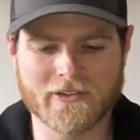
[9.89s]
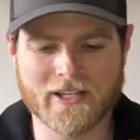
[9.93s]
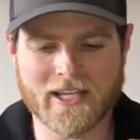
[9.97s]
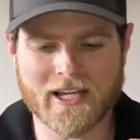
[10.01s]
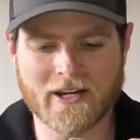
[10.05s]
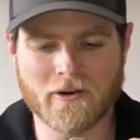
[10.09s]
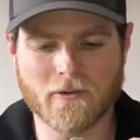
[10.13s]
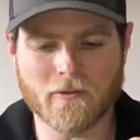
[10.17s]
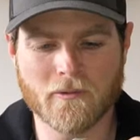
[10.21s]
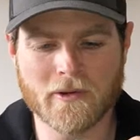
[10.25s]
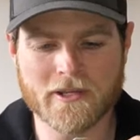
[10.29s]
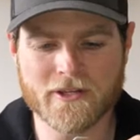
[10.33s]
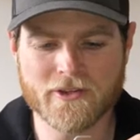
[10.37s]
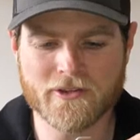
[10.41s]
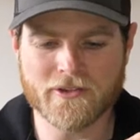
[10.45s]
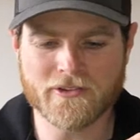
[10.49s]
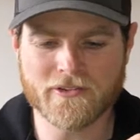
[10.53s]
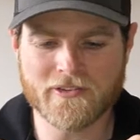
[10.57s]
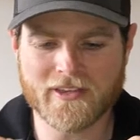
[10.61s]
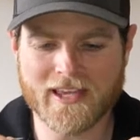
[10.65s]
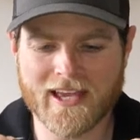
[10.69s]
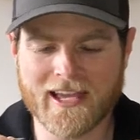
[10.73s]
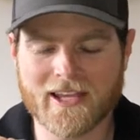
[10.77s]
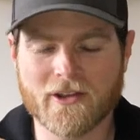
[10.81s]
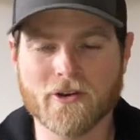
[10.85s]
Now we use
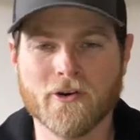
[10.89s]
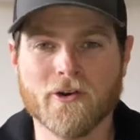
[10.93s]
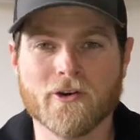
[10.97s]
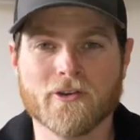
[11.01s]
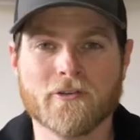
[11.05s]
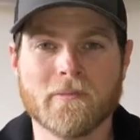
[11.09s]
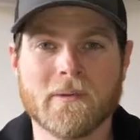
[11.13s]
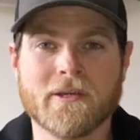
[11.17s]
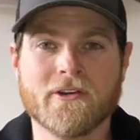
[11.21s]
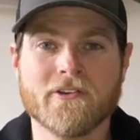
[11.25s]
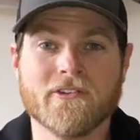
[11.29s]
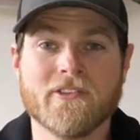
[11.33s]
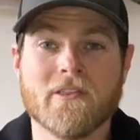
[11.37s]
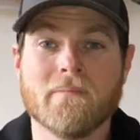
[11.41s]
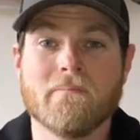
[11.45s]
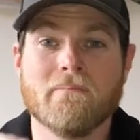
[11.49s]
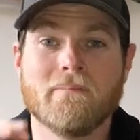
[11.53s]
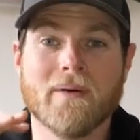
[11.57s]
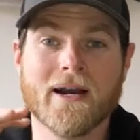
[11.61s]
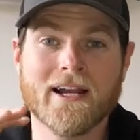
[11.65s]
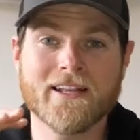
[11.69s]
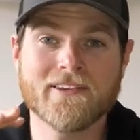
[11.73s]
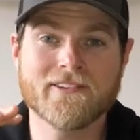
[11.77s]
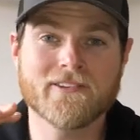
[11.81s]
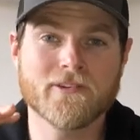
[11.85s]
gang hooks because the
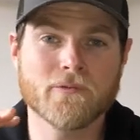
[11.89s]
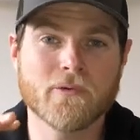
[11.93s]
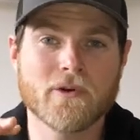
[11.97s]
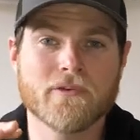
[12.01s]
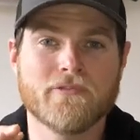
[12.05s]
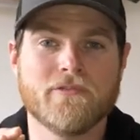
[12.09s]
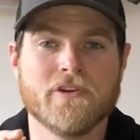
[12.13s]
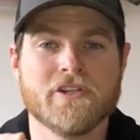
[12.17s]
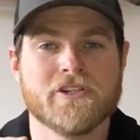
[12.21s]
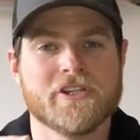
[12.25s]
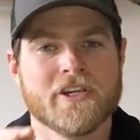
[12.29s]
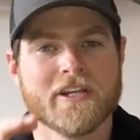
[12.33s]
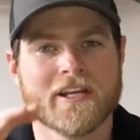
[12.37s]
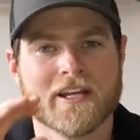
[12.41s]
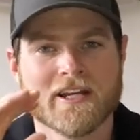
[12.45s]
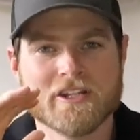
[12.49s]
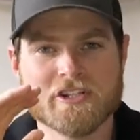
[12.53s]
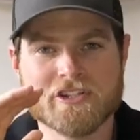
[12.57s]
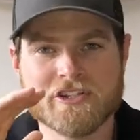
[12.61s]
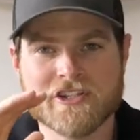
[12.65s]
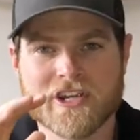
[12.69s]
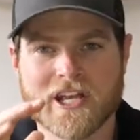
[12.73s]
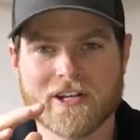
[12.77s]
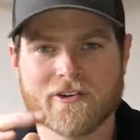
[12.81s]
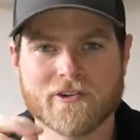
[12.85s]
baits that we're fishing are
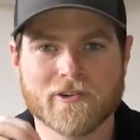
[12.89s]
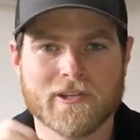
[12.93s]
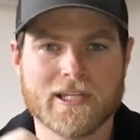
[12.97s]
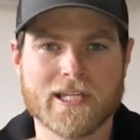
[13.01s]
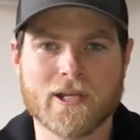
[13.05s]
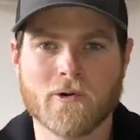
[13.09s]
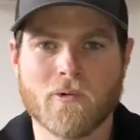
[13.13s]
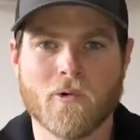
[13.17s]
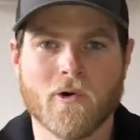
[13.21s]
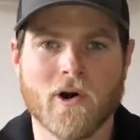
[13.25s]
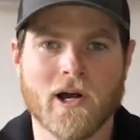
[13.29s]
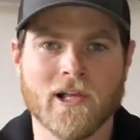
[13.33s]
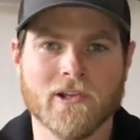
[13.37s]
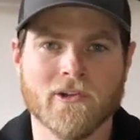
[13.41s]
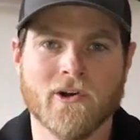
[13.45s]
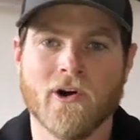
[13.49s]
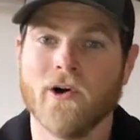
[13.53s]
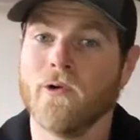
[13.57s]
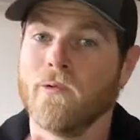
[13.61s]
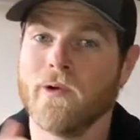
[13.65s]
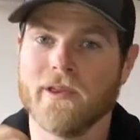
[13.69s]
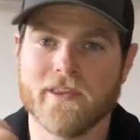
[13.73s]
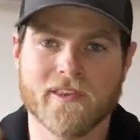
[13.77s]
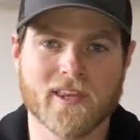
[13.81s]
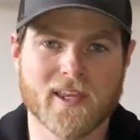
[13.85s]
generally quite
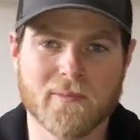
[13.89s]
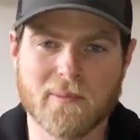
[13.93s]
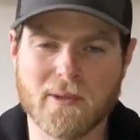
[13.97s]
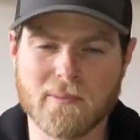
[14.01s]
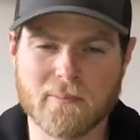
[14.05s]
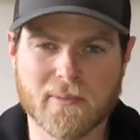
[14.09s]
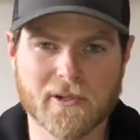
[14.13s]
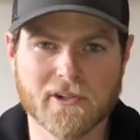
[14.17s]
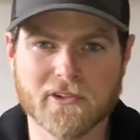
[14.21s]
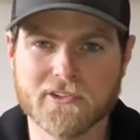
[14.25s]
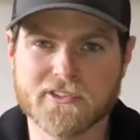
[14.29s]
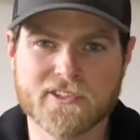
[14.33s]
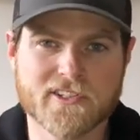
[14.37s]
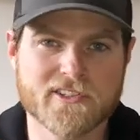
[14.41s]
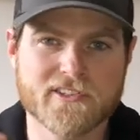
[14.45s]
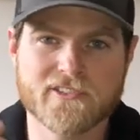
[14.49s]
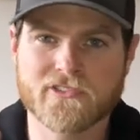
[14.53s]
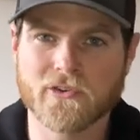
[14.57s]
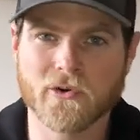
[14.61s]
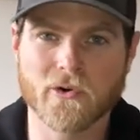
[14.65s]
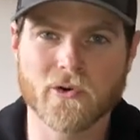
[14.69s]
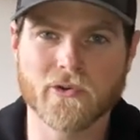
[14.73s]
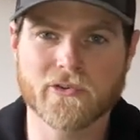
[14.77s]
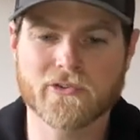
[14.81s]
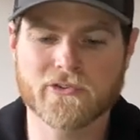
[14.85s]
long, whether they be pilchards
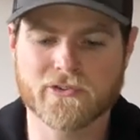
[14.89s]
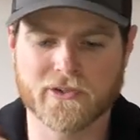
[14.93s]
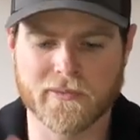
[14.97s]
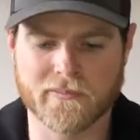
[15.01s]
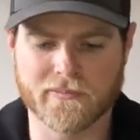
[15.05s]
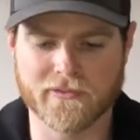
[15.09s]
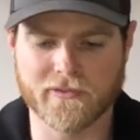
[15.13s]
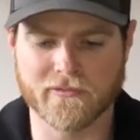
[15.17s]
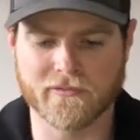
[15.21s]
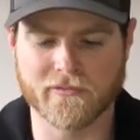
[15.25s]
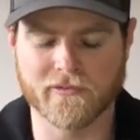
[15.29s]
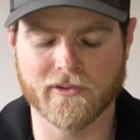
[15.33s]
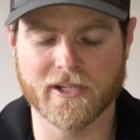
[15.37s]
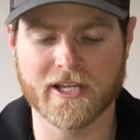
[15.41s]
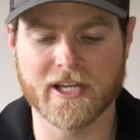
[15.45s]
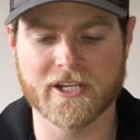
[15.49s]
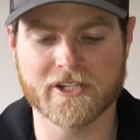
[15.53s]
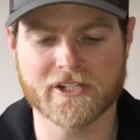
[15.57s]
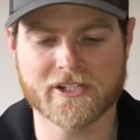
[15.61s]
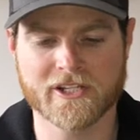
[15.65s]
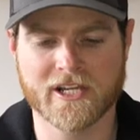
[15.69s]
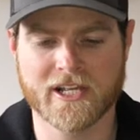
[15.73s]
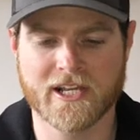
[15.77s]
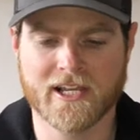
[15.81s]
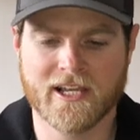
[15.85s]
or strips of
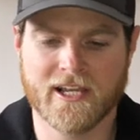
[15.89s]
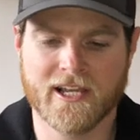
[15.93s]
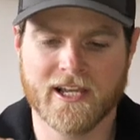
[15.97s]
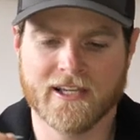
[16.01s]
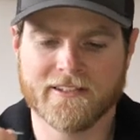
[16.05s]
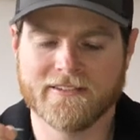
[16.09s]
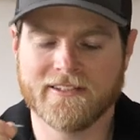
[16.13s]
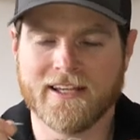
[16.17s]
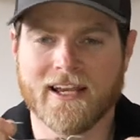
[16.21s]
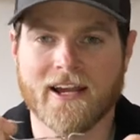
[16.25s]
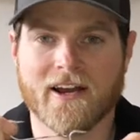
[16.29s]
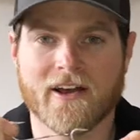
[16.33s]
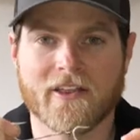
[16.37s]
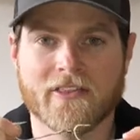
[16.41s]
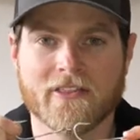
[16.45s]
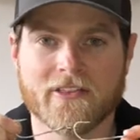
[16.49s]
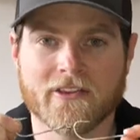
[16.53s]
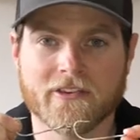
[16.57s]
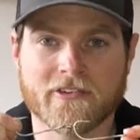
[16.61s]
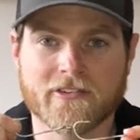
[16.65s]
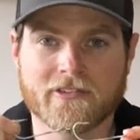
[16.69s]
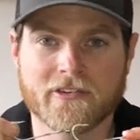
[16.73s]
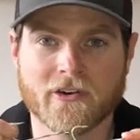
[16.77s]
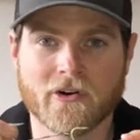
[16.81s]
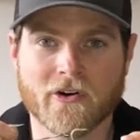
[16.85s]
flesh. Now
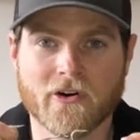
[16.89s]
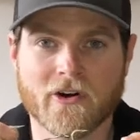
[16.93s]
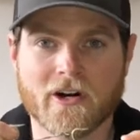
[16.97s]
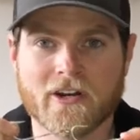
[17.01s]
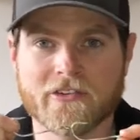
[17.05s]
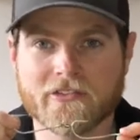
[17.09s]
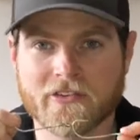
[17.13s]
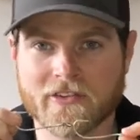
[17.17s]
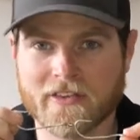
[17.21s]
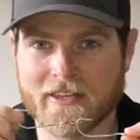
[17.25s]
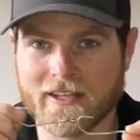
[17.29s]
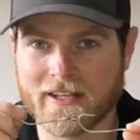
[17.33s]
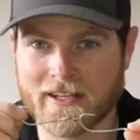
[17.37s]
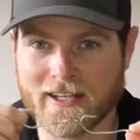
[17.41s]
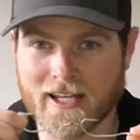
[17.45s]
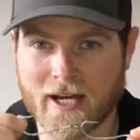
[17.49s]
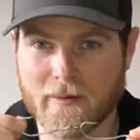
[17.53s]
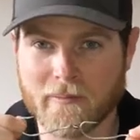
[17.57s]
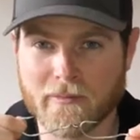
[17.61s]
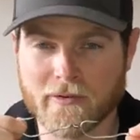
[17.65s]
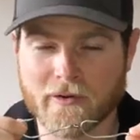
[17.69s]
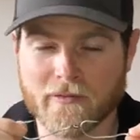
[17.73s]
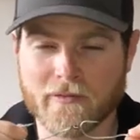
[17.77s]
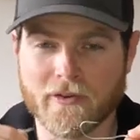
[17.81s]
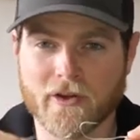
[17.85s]
the size and the
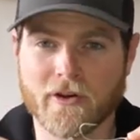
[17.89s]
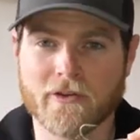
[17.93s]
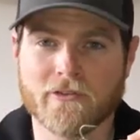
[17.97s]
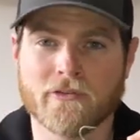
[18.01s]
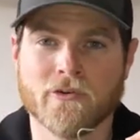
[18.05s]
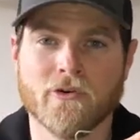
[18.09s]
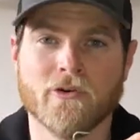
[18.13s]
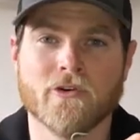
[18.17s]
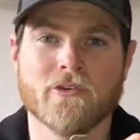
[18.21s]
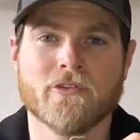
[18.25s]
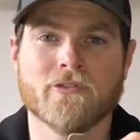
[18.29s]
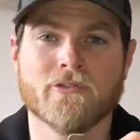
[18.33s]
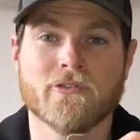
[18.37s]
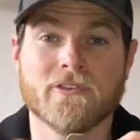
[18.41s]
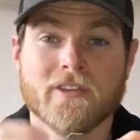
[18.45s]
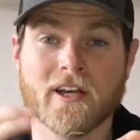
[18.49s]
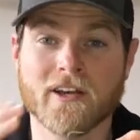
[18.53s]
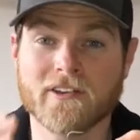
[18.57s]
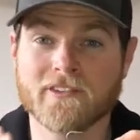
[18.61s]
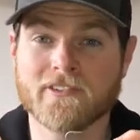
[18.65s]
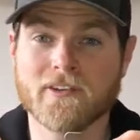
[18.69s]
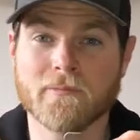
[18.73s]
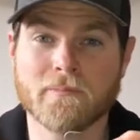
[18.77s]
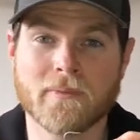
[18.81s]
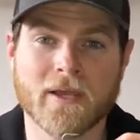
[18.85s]
number of those hooks
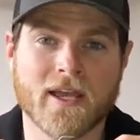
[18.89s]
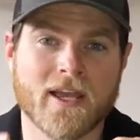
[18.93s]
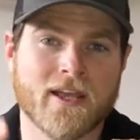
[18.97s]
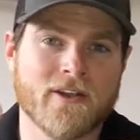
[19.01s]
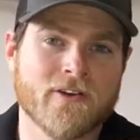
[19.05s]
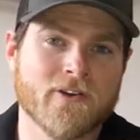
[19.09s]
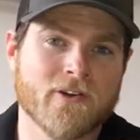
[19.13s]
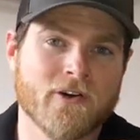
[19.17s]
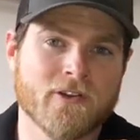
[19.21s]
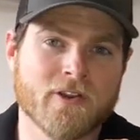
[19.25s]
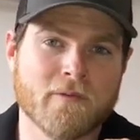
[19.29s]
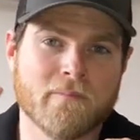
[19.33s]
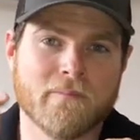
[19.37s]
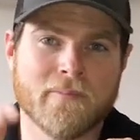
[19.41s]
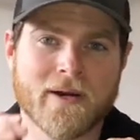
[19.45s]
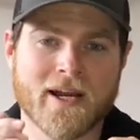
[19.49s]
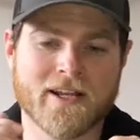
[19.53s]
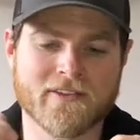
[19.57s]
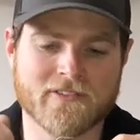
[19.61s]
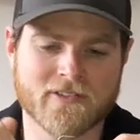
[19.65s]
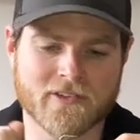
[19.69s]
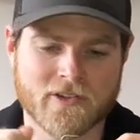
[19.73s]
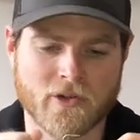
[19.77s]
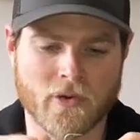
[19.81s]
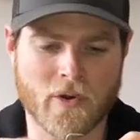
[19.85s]
does depend on the
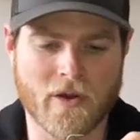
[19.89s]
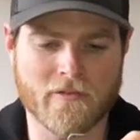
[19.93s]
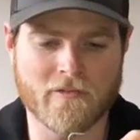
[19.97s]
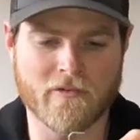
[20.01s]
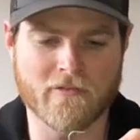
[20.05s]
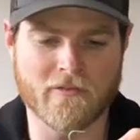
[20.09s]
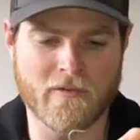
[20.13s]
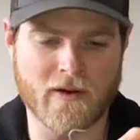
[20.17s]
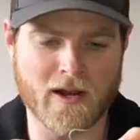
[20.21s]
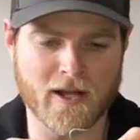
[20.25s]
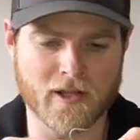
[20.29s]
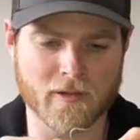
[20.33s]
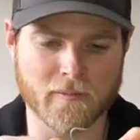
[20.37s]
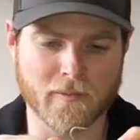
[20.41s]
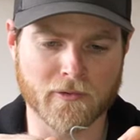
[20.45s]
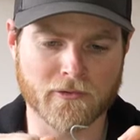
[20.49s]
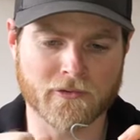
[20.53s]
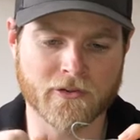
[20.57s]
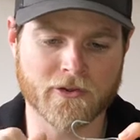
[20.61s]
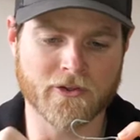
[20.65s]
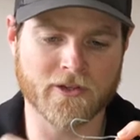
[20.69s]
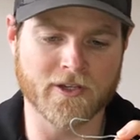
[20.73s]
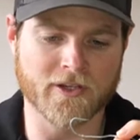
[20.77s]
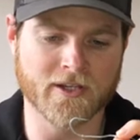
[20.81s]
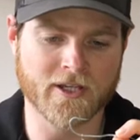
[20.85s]
baits that you have available
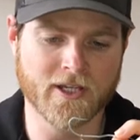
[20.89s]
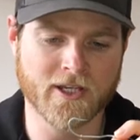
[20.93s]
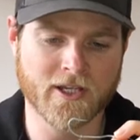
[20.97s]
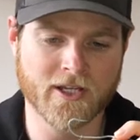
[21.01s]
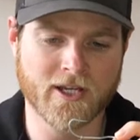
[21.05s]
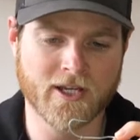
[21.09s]
to you.